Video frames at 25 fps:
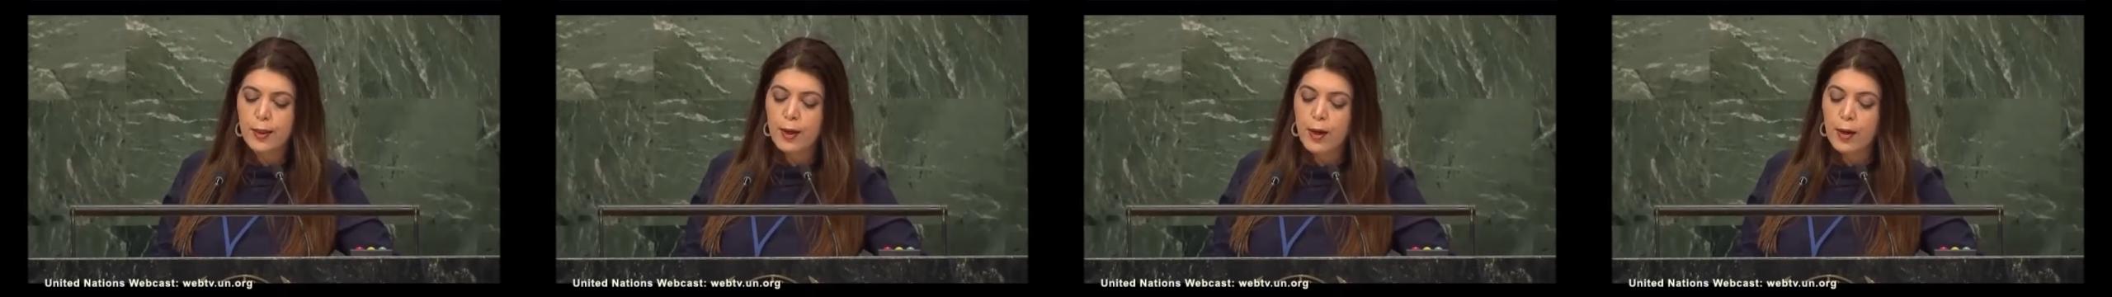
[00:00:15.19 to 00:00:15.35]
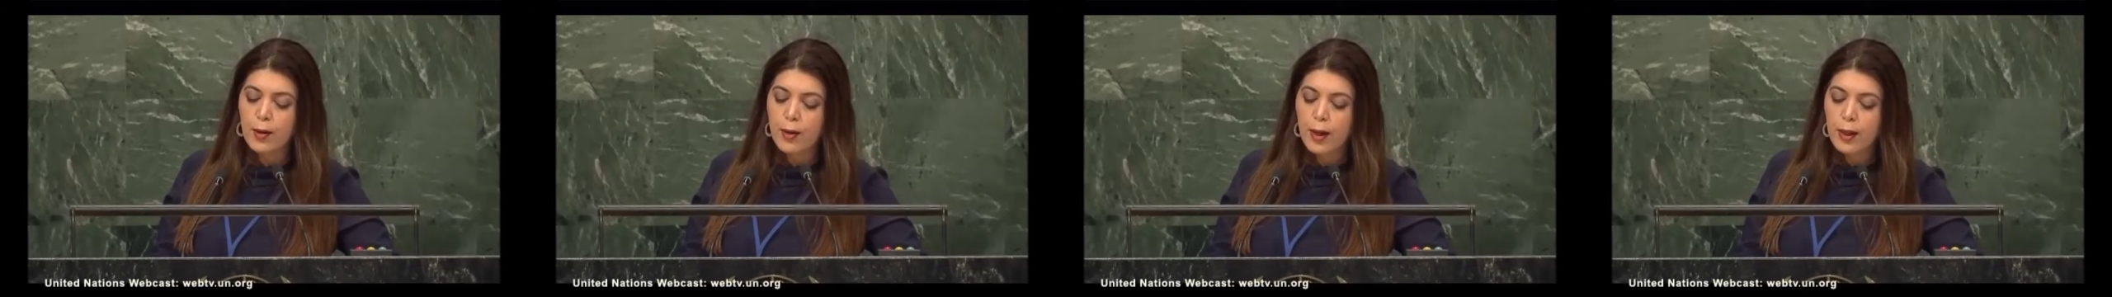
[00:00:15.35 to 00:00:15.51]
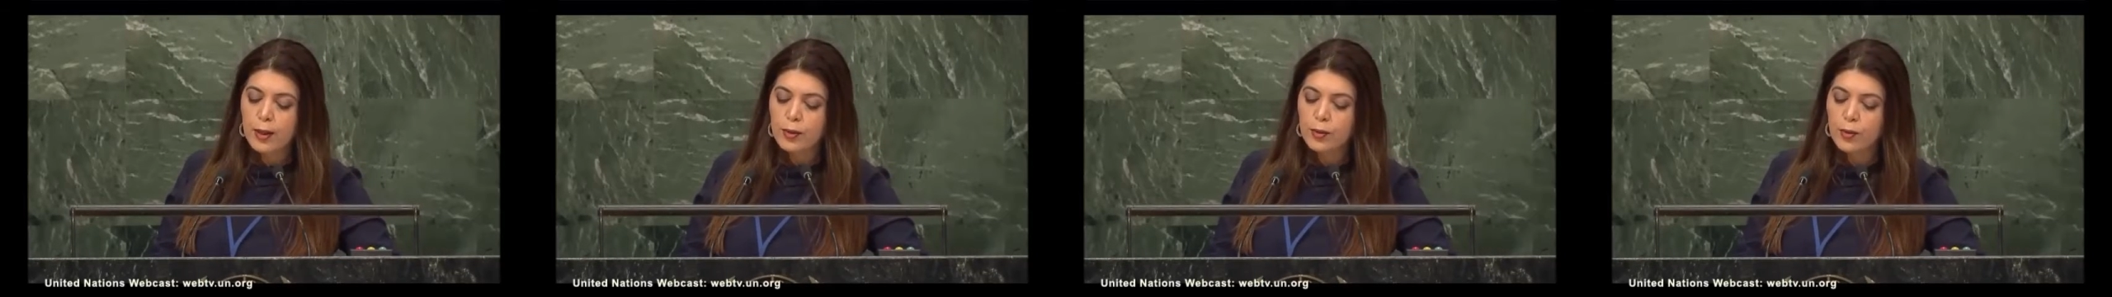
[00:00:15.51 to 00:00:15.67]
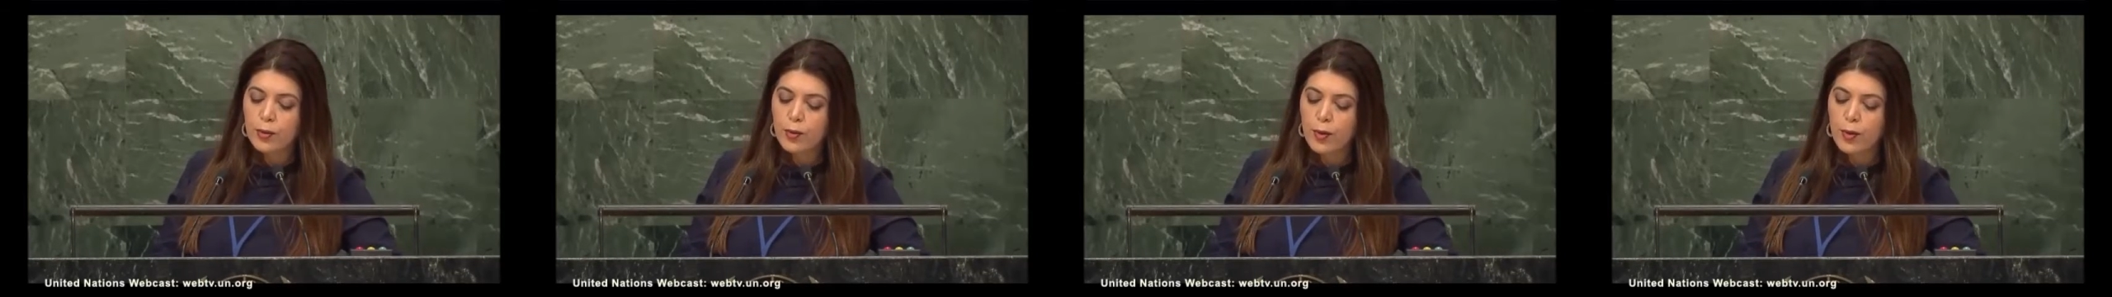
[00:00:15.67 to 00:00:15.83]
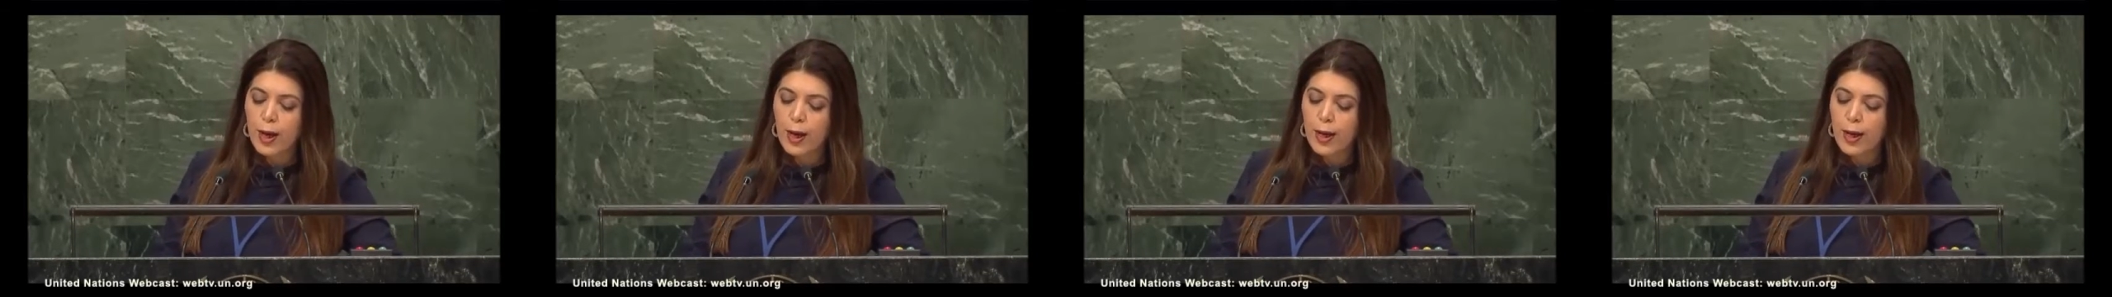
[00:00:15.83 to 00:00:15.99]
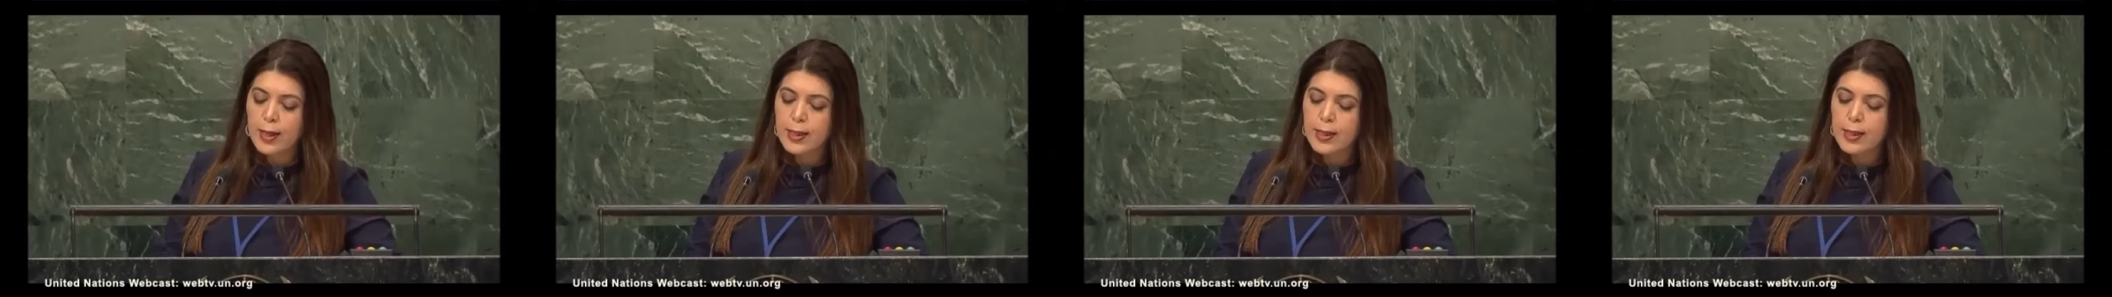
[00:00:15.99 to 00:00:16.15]

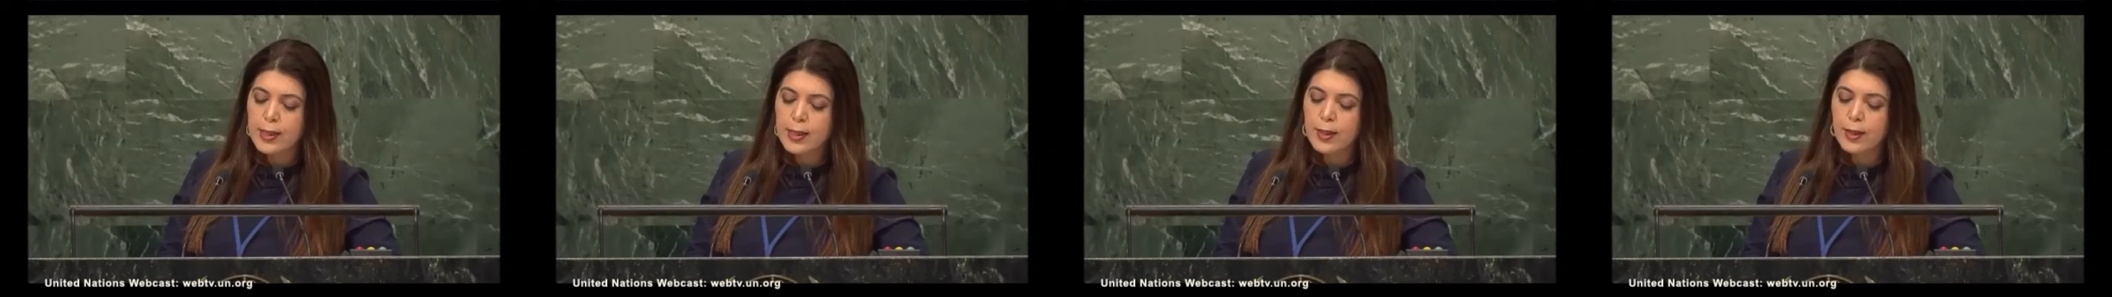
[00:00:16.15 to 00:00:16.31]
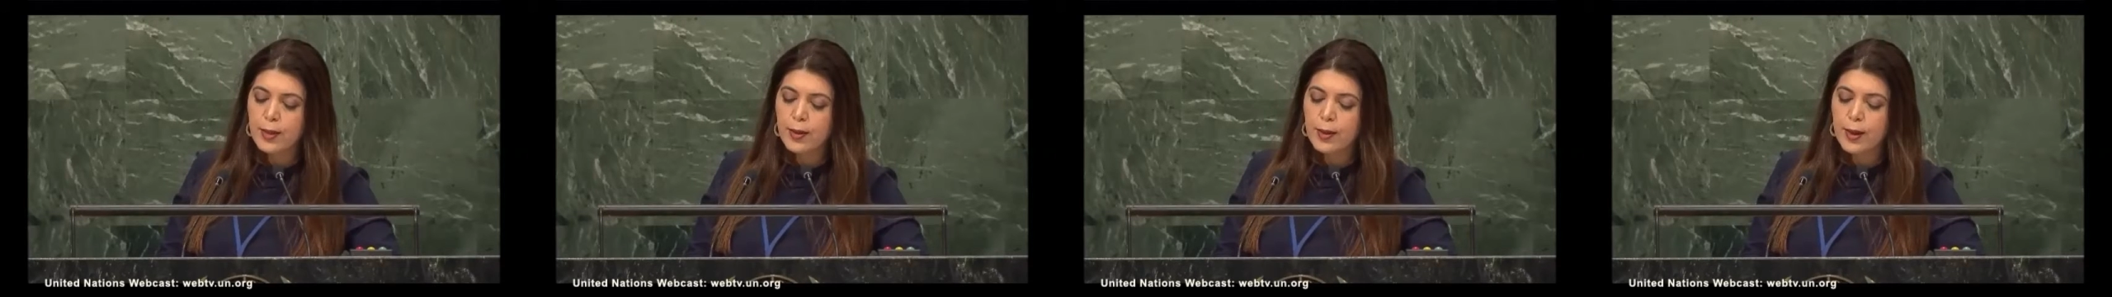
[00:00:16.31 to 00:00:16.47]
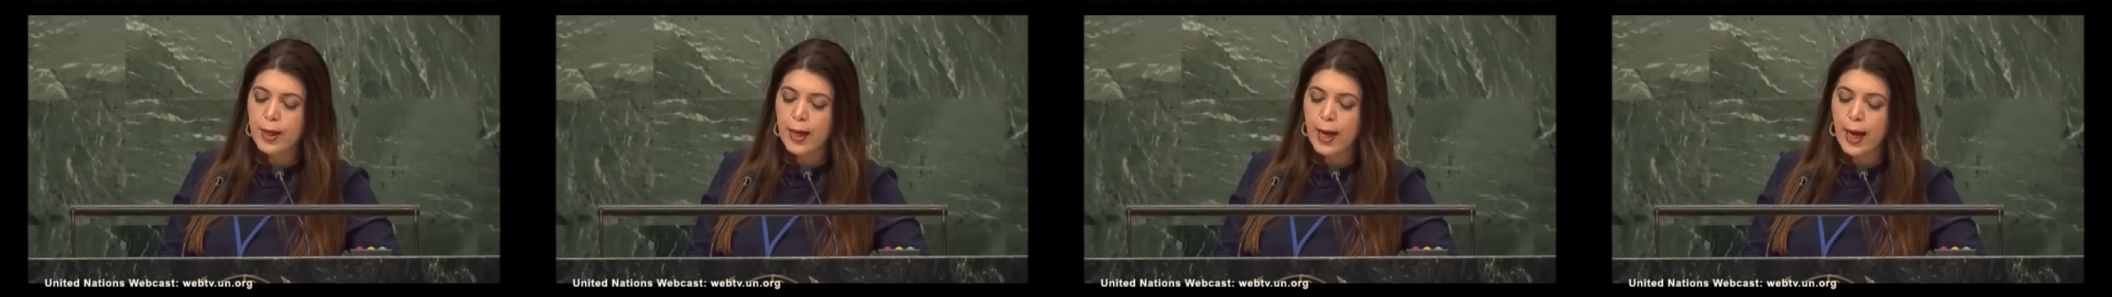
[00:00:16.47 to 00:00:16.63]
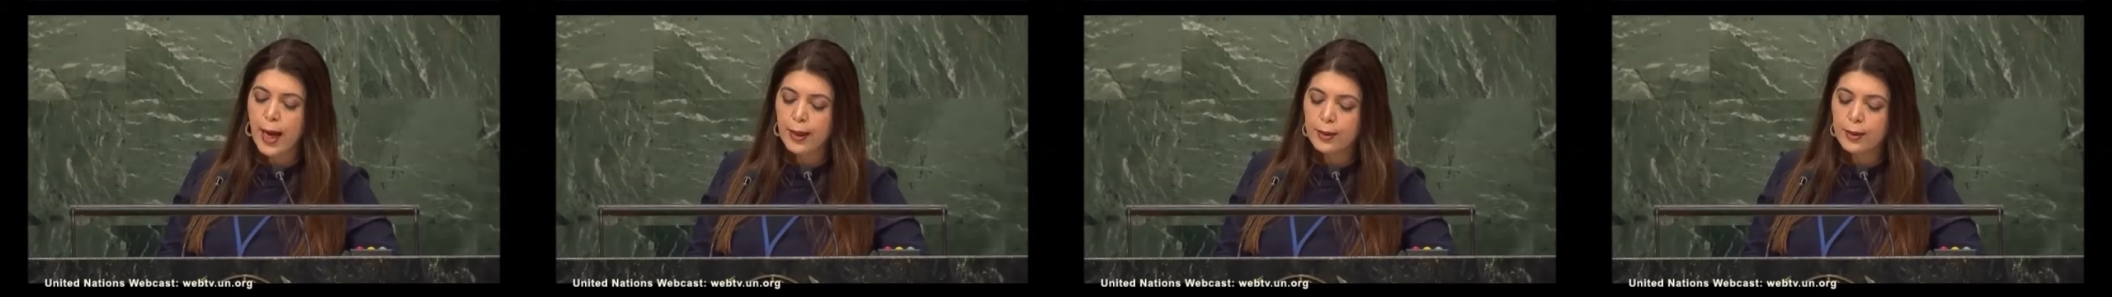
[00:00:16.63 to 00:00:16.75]
characterize the